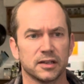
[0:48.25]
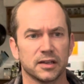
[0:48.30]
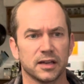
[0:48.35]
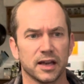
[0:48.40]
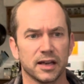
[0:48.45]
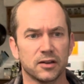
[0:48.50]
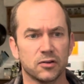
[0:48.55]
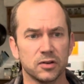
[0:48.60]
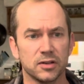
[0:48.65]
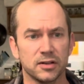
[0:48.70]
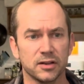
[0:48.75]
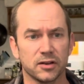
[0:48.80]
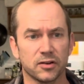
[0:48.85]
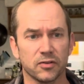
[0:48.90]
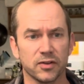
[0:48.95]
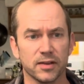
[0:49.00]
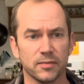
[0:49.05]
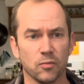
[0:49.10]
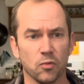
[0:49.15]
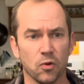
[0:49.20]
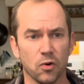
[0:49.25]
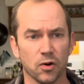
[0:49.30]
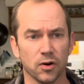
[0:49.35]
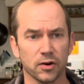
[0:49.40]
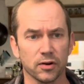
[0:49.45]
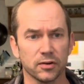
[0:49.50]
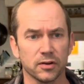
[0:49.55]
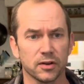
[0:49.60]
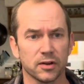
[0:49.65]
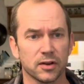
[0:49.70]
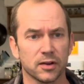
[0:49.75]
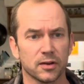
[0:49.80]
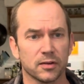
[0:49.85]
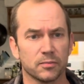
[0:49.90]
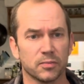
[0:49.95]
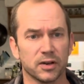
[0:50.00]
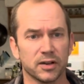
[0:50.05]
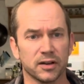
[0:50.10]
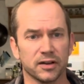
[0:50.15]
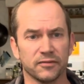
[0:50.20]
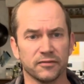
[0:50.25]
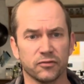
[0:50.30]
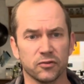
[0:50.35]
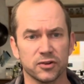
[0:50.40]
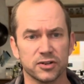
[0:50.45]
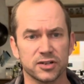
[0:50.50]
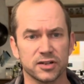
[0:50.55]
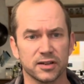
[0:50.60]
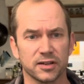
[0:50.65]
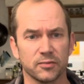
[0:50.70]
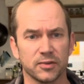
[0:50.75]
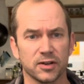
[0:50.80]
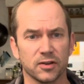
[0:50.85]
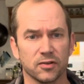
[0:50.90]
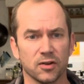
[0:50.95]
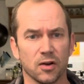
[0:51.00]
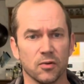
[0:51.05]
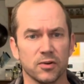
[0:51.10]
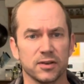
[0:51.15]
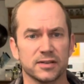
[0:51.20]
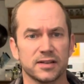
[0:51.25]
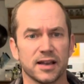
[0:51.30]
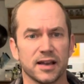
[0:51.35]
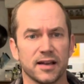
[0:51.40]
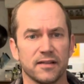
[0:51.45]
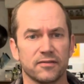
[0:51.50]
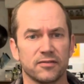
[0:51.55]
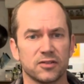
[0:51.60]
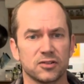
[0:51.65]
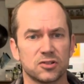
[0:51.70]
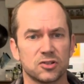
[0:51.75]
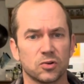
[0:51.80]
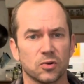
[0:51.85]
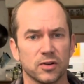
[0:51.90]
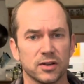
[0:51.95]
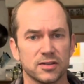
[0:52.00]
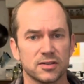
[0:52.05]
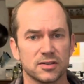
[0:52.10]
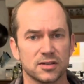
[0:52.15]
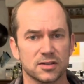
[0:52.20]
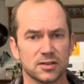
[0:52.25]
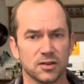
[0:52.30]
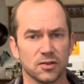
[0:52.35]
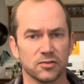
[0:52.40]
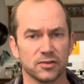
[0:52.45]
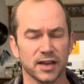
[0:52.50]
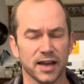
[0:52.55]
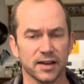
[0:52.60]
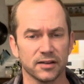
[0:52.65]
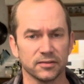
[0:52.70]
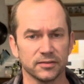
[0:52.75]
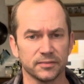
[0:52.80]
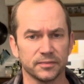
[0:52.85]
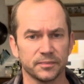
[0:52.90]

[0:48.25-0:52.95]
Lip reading: I couldn't agree more, but unfortunately we don't always have the choice to slow down.